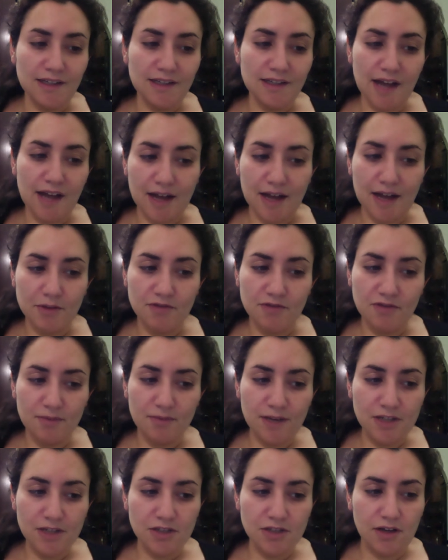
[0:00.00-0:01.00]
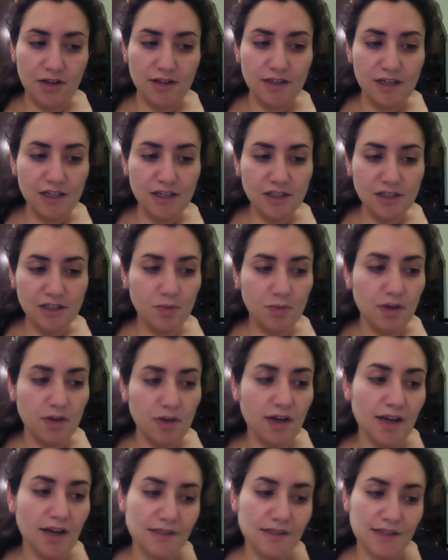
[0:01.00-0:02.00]
guide with information on each book
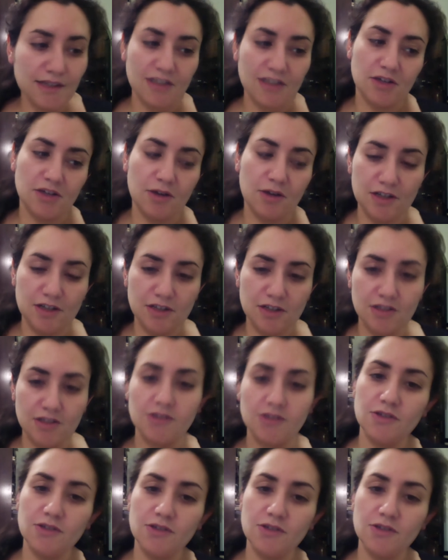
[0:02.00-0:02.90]
and discussion questions,